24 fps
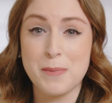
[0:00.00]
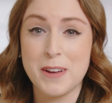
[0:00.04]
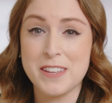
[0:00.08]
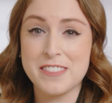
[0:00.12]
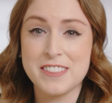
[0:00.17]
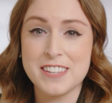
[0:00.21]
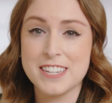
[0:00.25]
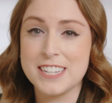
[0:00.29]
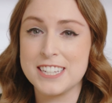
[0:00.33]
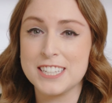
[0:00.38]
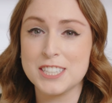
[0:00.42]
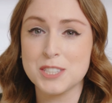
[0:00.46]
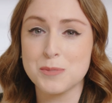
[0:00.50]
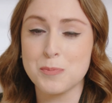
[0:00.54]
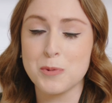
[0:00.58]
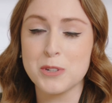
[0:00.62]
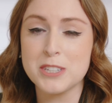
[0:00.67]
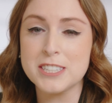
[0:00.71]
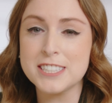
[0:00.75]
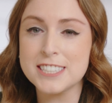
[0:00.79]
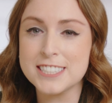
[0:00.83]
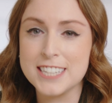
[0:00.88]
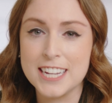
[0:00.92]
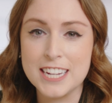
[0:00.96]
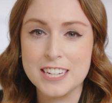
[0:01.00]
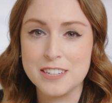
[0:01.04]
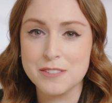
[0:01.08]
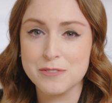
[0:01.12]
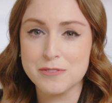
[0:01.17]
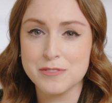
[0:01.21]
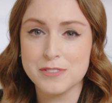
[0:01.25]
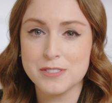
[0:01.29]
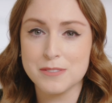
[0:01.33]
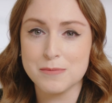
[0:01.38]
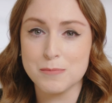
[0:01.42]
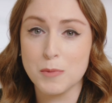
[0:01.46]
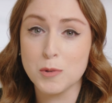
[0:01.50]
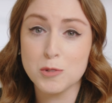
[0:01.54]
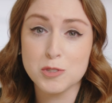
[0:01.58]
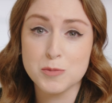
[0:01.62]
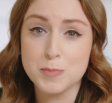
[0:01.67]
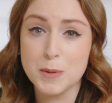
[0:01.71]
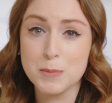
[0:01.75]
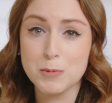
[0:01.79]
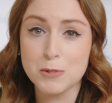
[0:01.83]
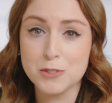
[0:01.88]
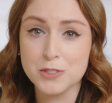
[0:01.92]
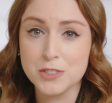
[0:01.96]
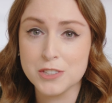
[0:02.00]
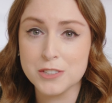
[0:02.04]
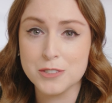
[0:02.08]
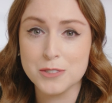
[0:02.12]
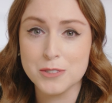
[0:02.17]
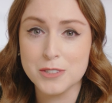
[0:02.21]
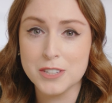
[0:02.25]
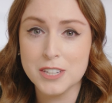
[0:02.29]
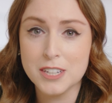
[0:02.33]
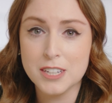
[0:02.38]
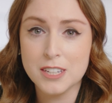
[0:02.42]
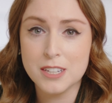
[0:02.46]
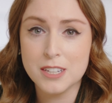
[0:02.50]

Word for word: might think he's pretty safe. Most people do.